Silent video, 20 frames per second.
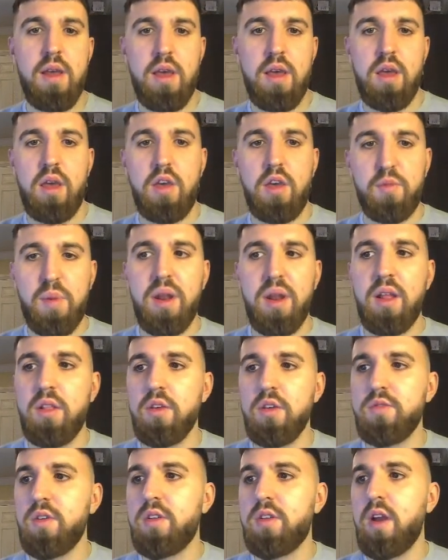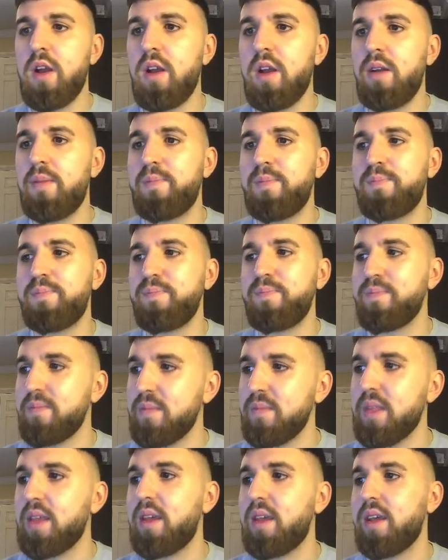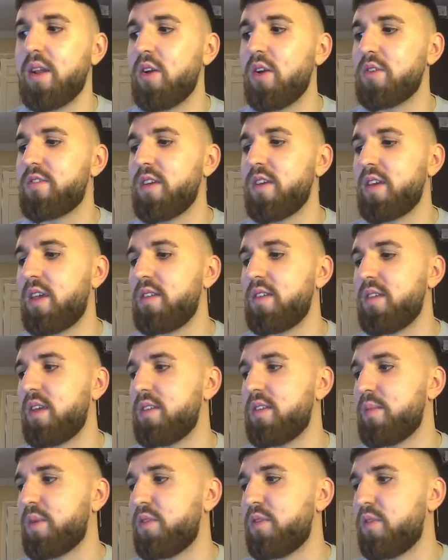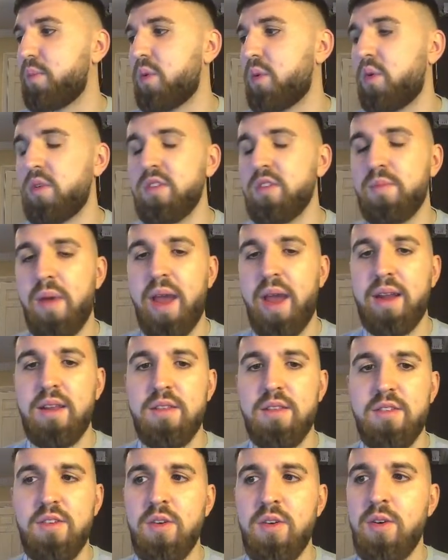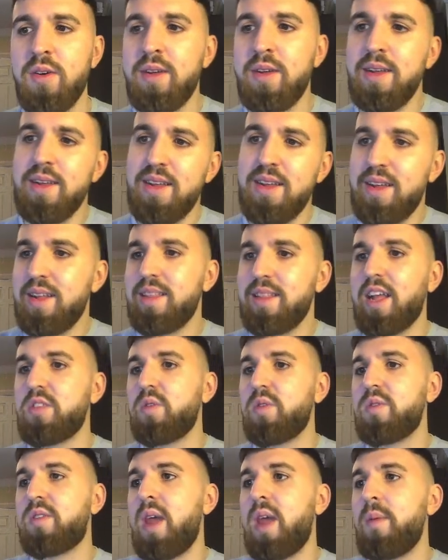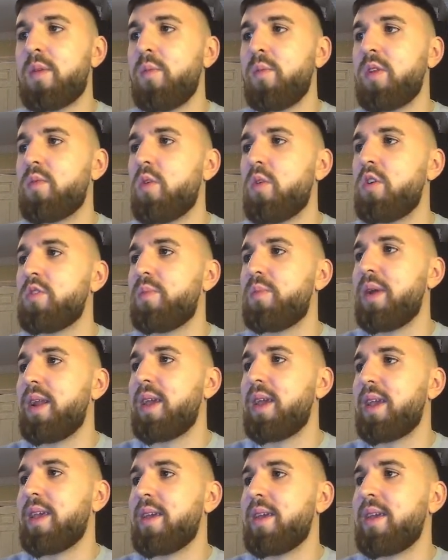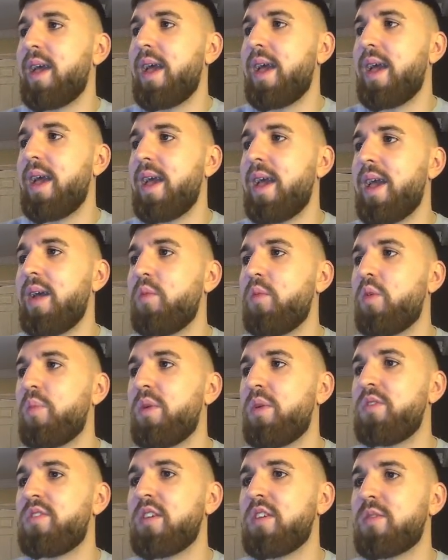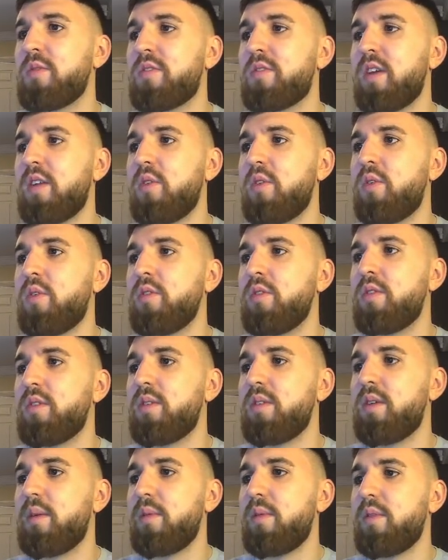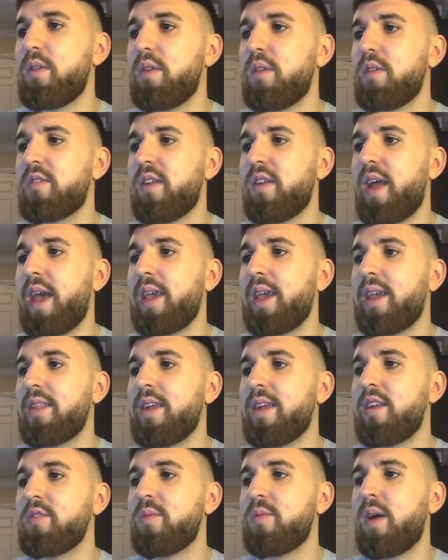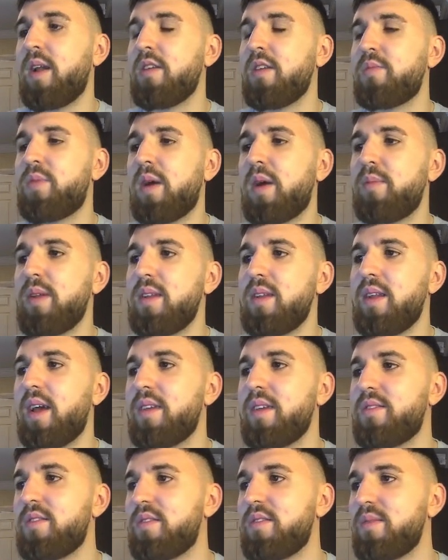Billing does return, it looks like he's a bit of a bonus magnet. So that's what's tempted me towards Billing. 1.6% owned. Solanke then as well is probably less,